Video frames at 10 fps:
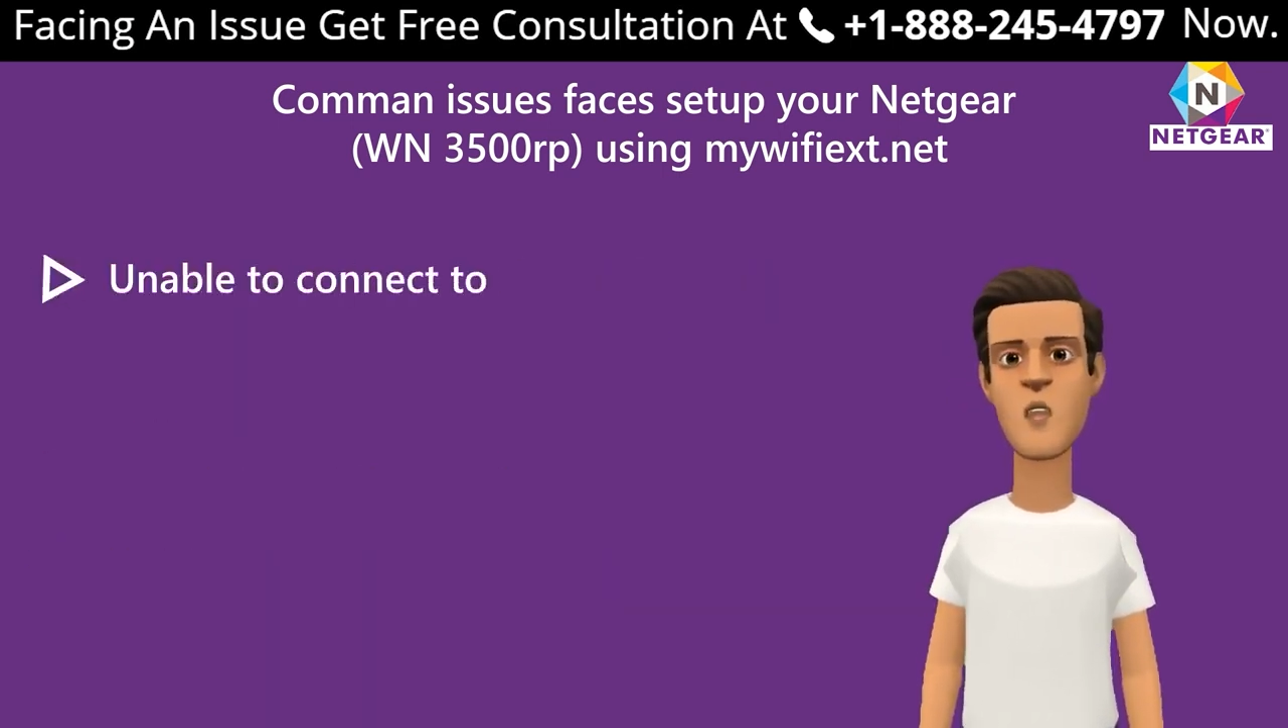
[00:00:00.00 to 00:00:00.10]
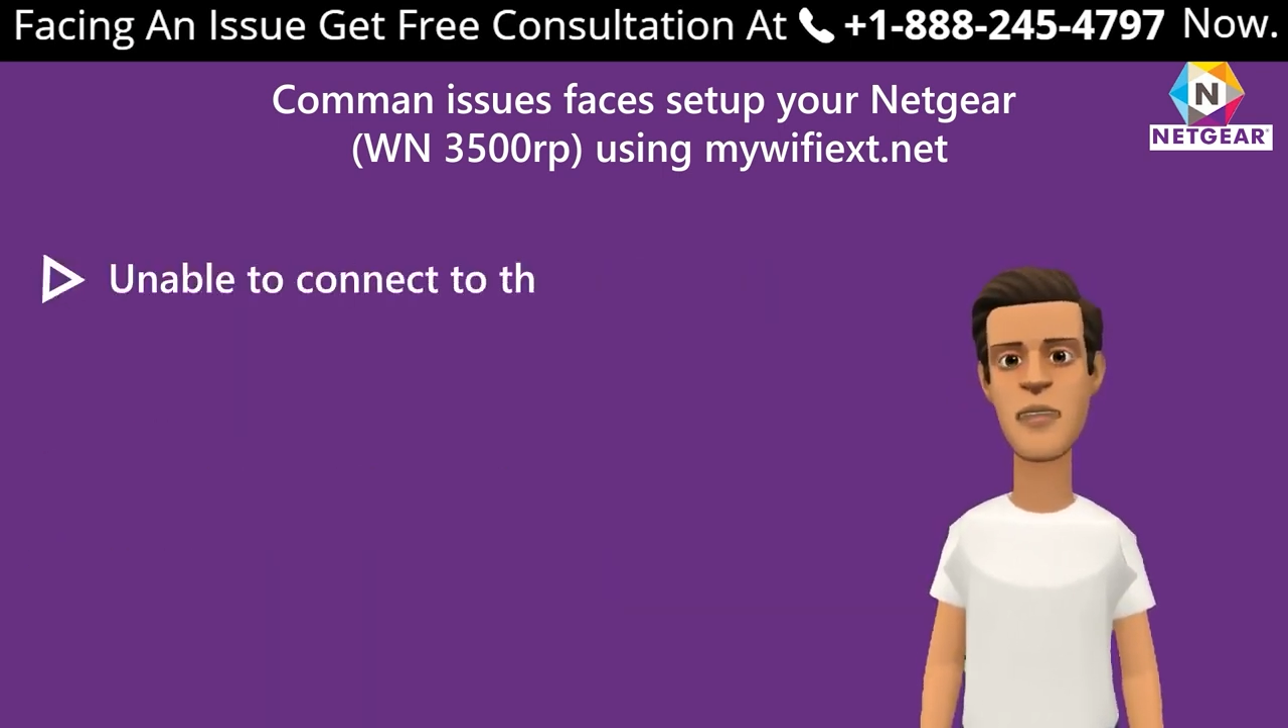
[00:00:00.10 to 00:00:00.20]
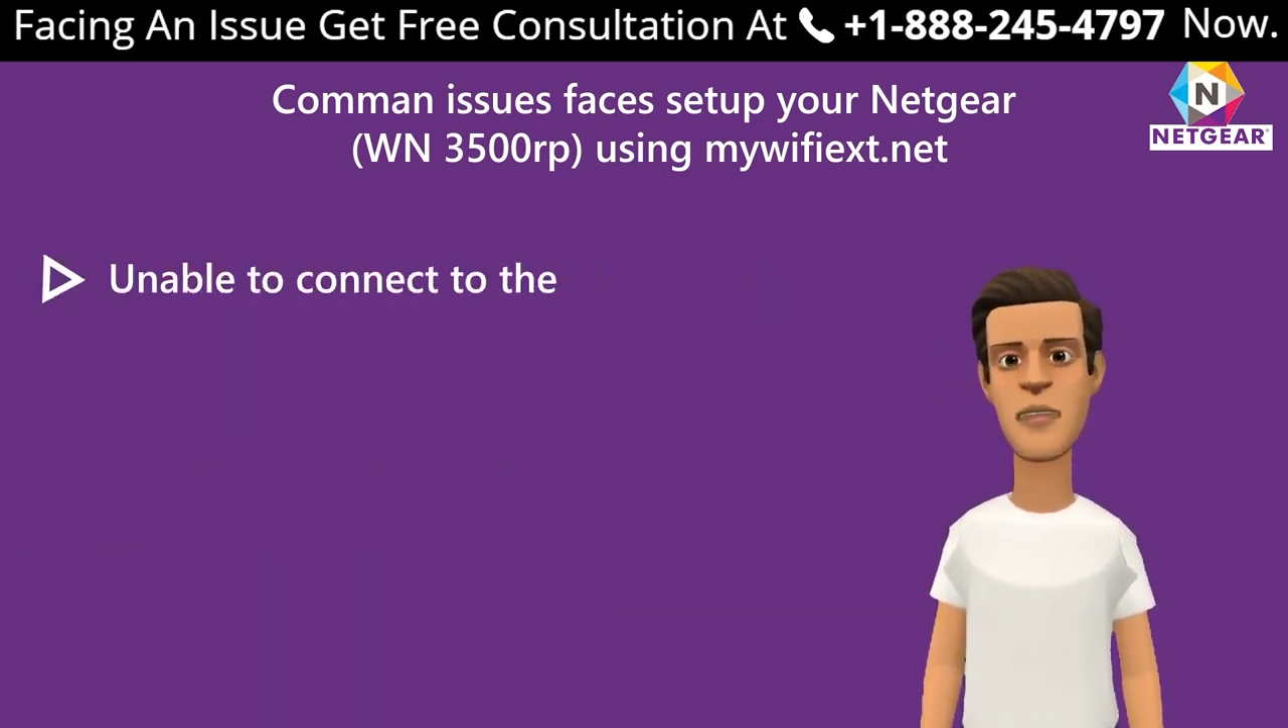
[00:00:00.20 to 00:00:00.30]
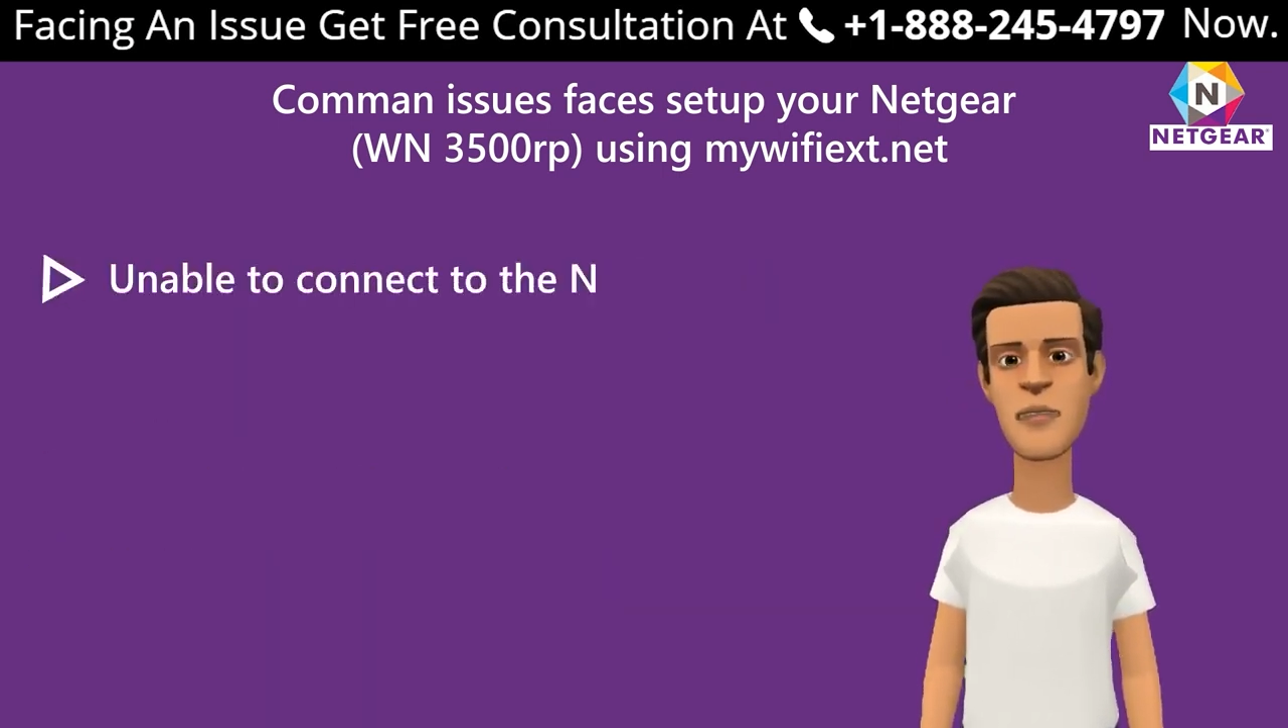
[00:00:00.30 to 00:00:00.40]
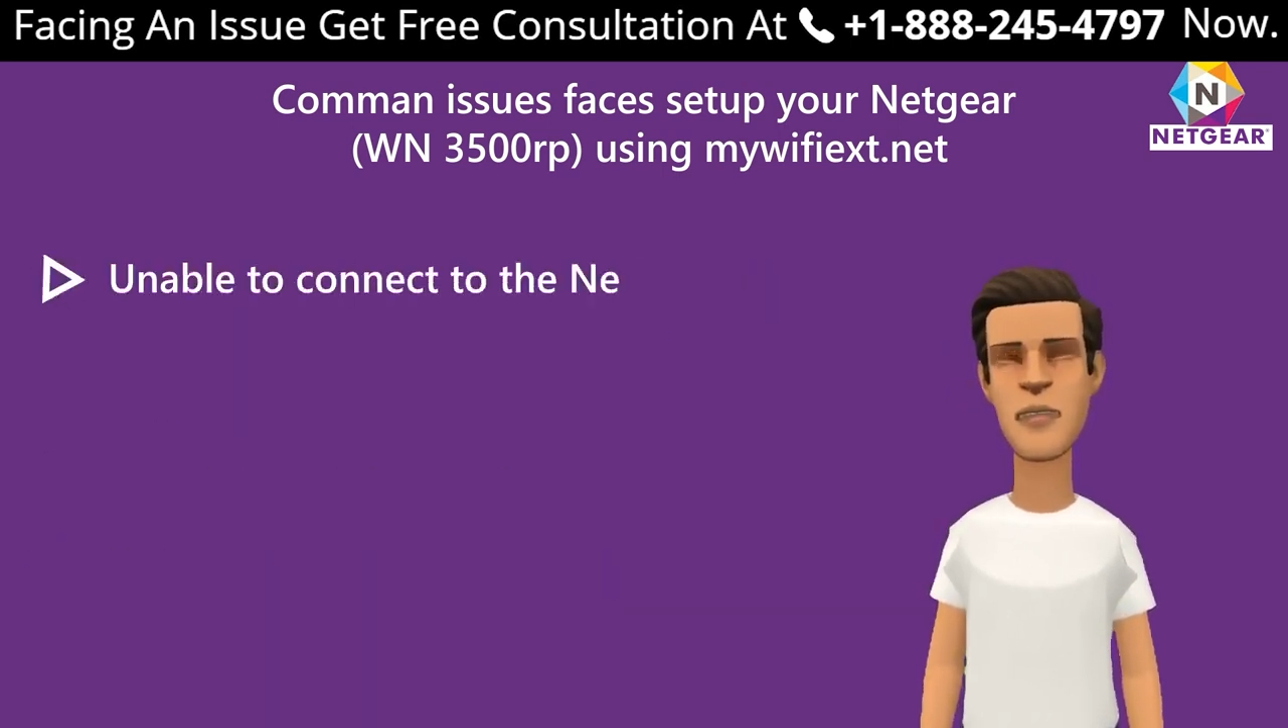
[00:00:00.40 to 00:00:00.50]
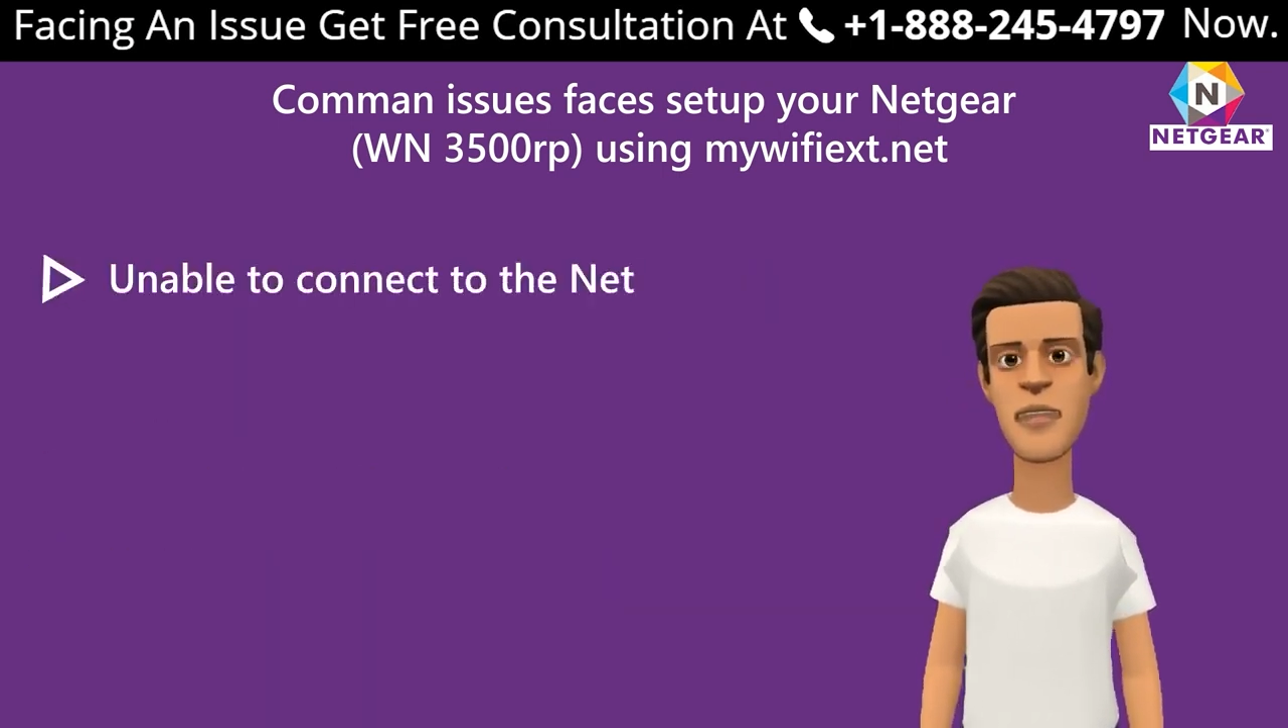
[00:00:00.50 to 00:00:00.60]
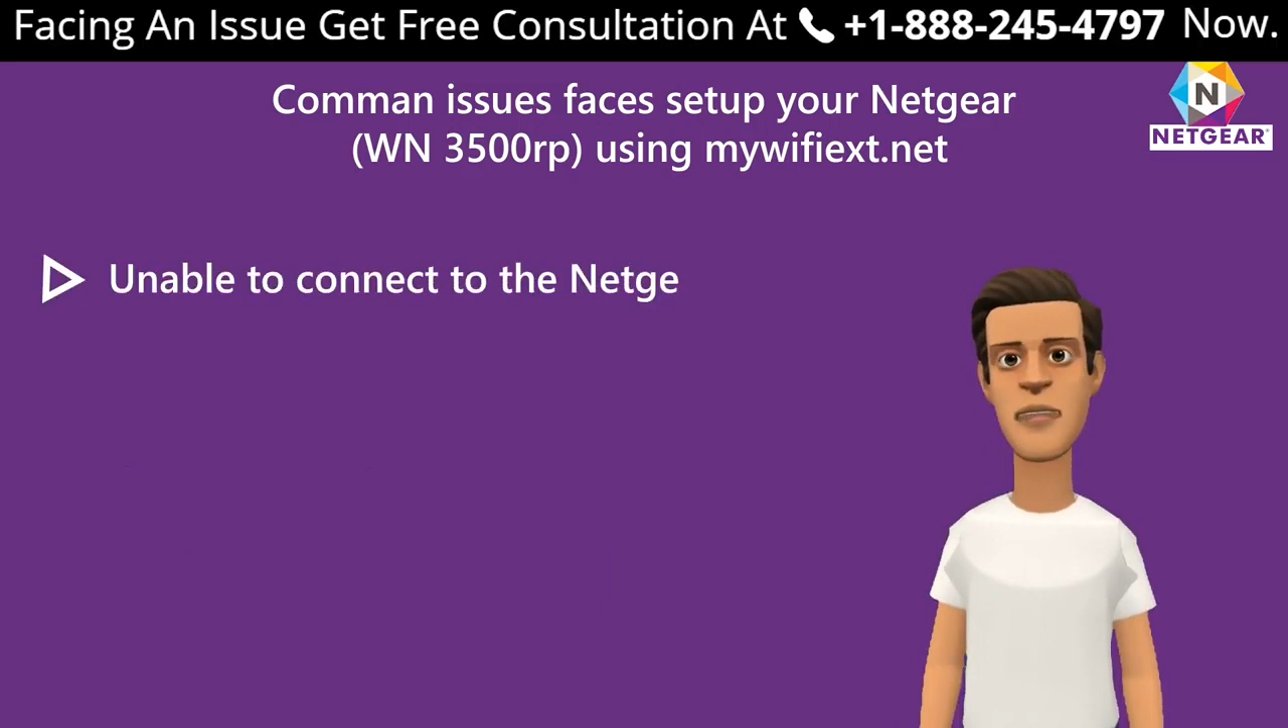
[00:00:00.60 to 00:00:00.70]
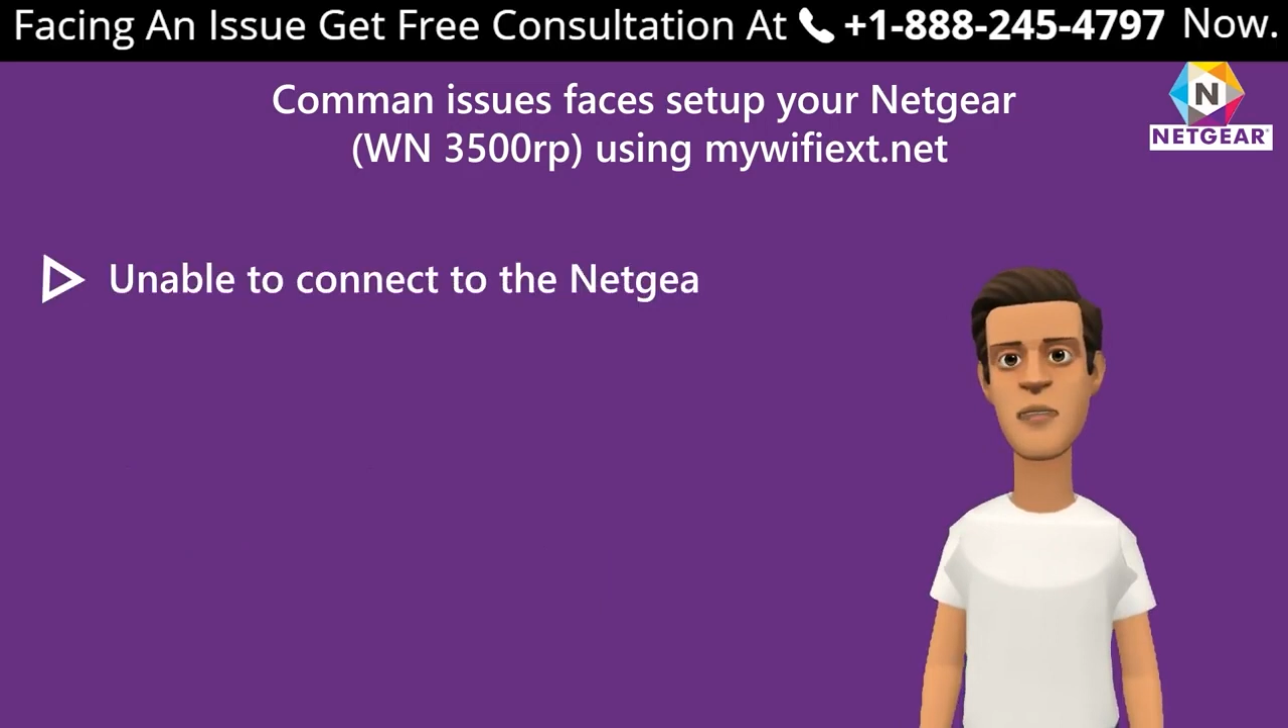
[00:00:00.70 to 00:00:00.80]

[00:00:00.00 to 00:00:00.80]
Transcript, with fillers: to the Netgear